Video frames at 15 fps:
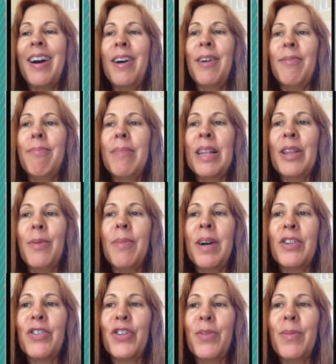Mellow
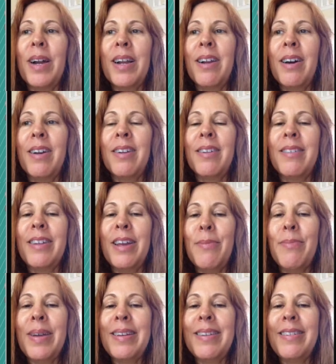mushroom. I got a
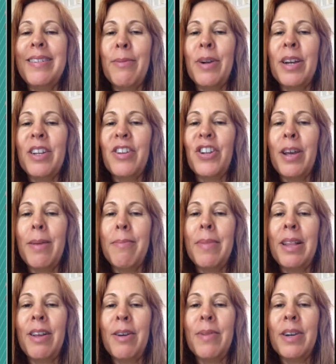tempeh sandwich at
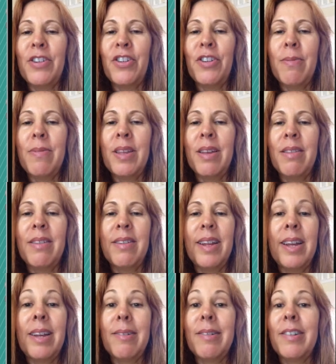Mellow Mushroom the other
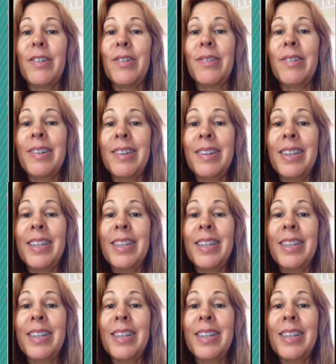day. It was really,